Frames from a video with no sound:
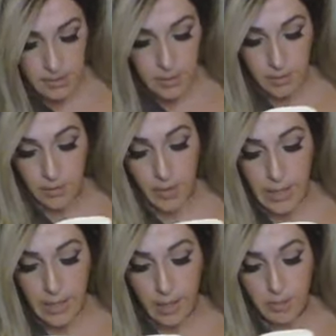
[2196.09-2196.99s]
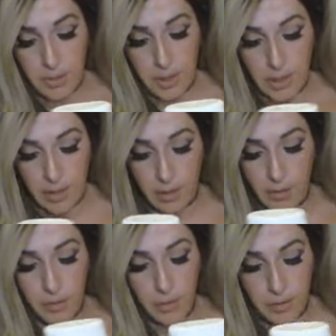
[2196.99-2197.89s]
So right now I'm just going to
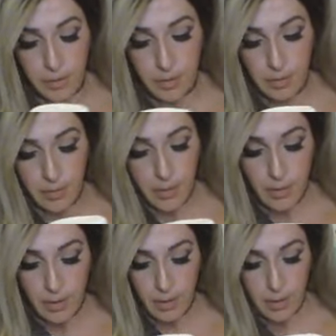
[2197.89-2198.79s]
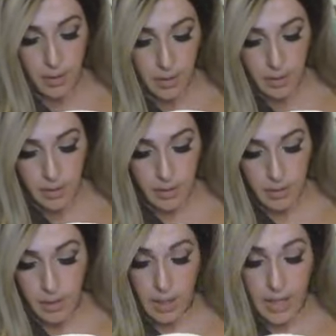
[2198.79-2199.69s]
go through
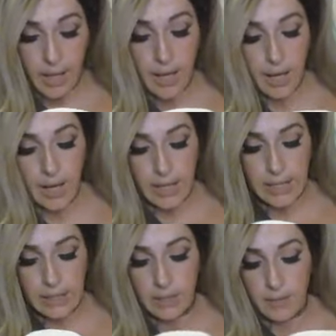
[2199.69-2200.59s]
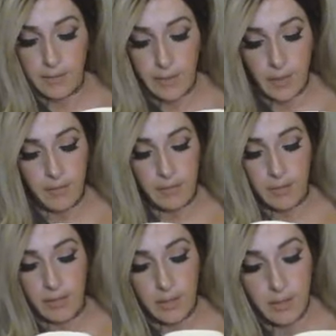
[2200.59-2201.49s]
and kind of cover